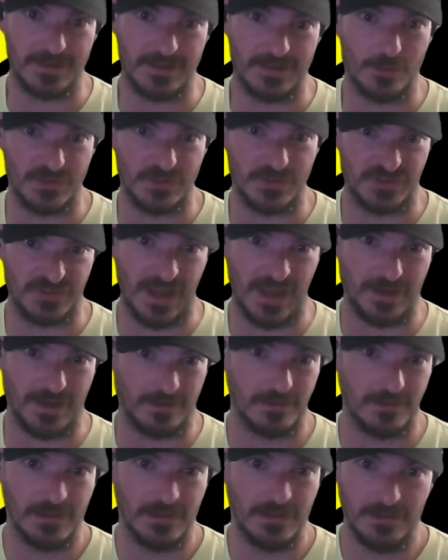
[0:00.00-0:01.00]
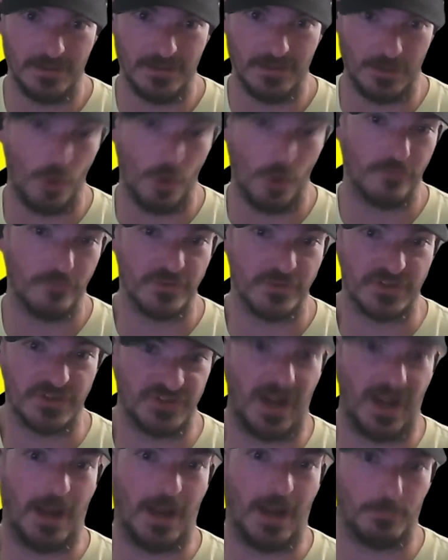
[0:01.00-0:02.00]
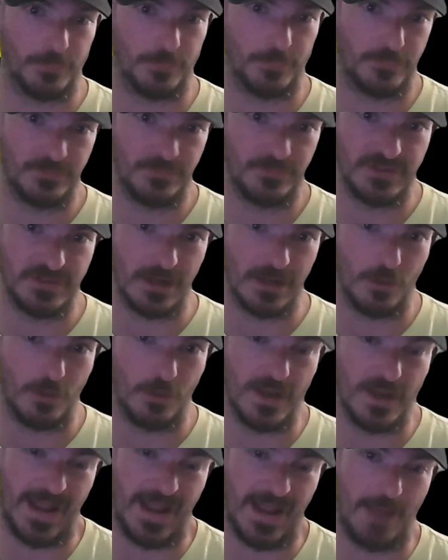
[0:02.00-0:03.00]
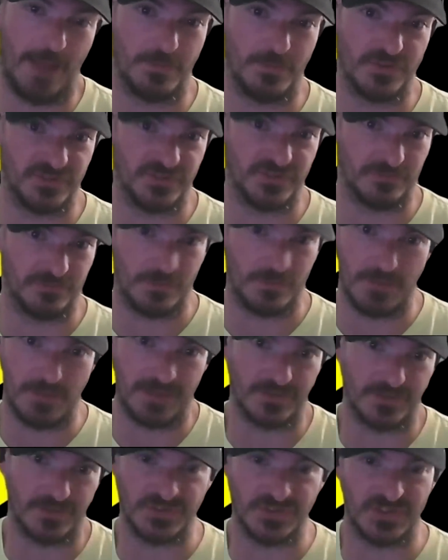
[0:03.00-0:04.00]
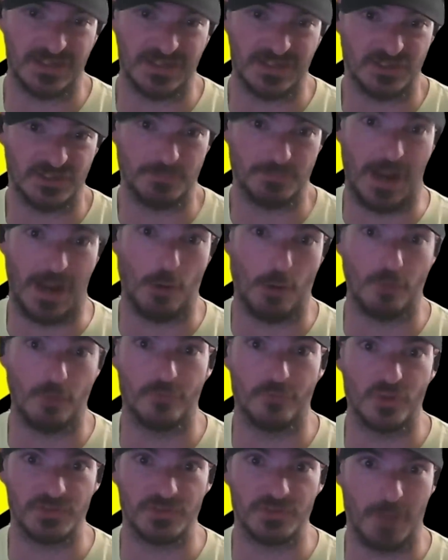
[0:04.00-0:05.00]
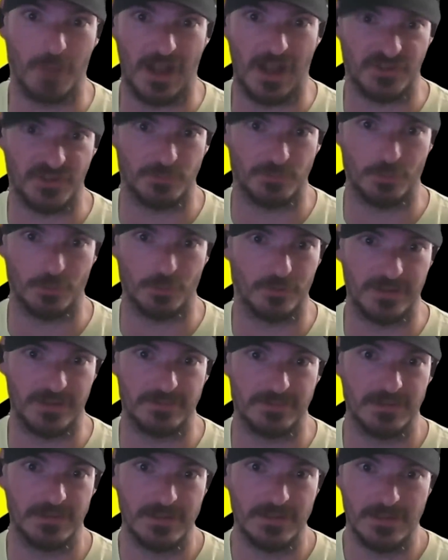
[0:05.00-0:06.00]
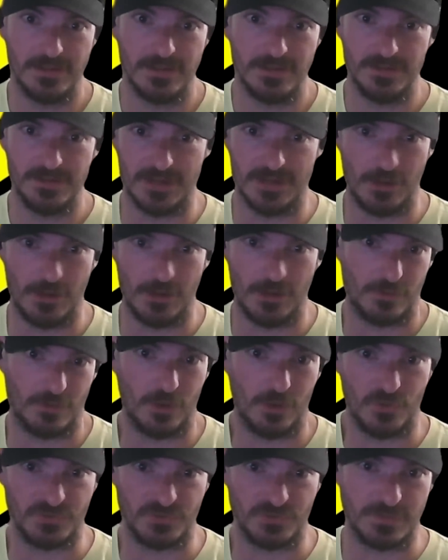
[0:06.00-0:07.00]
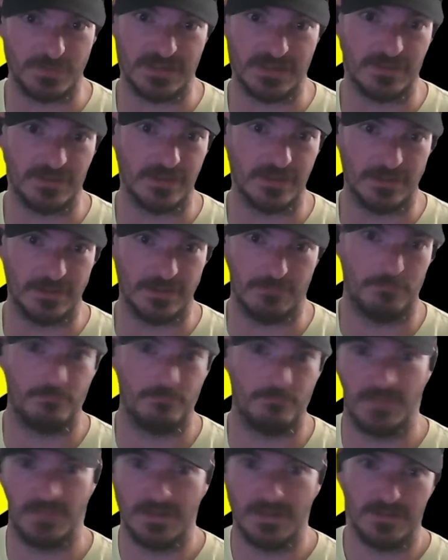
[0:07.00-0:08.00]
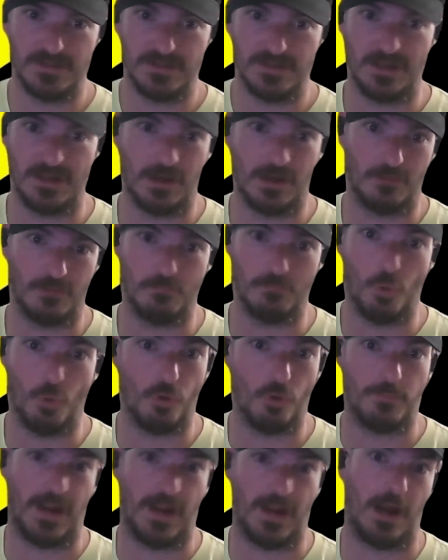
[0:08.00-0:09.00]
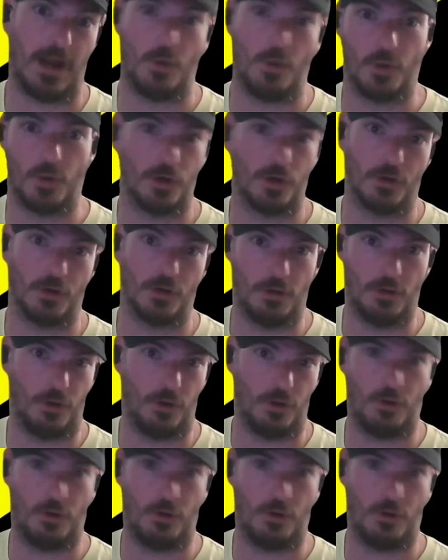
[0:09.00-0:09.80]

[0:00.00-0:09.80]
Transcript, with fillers: He always had a an over the top, you know, what happens if we make this thing as powerful as possible? And, you know, it would always be the, you know, more power.